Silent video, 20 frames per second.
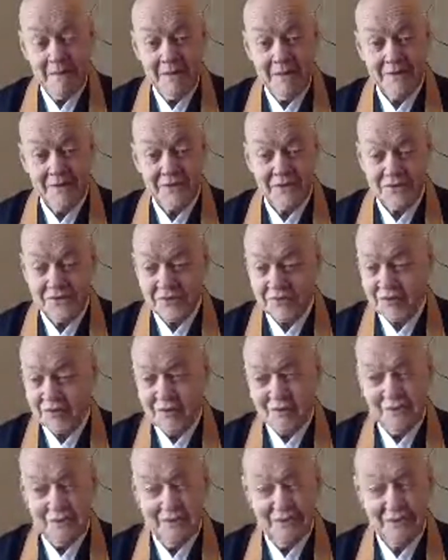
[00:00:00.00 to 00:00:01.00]
Sense of
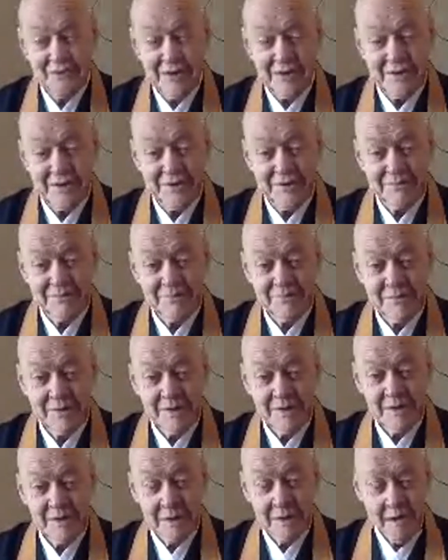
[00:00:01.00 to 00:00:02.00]
color is right here.
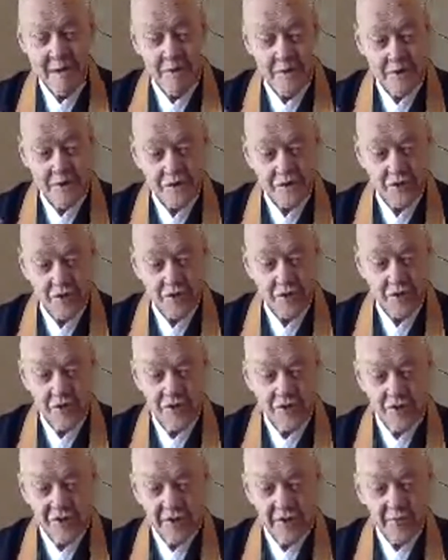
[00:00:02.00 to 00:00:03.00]
If you can turn
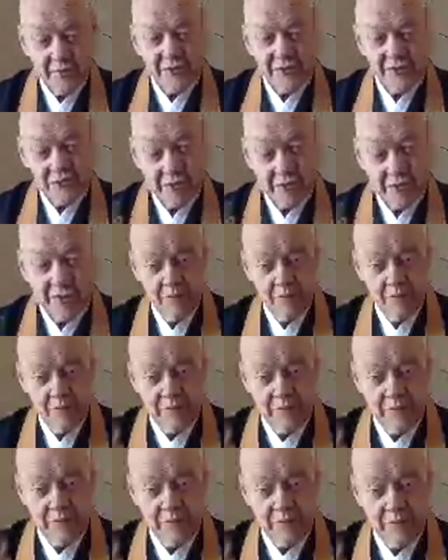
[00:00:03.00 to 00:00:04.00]
those on,
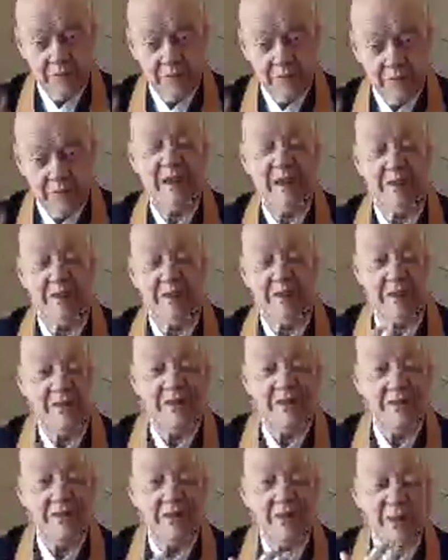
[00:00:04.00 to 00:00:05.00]
receive, then it's
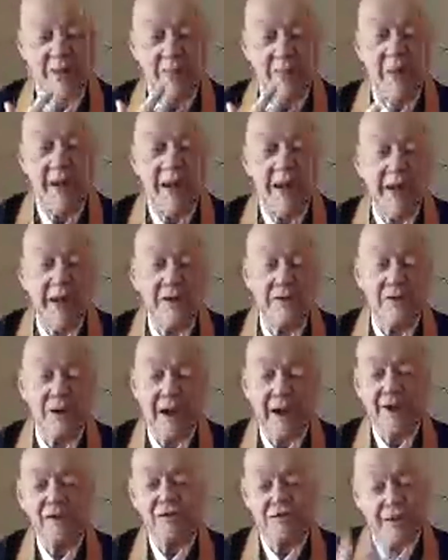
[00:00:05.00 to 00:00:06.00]
easier for the mind
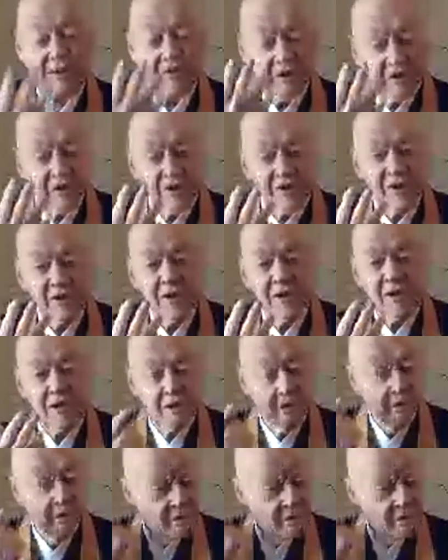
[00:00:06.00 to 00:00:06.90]
to actually hear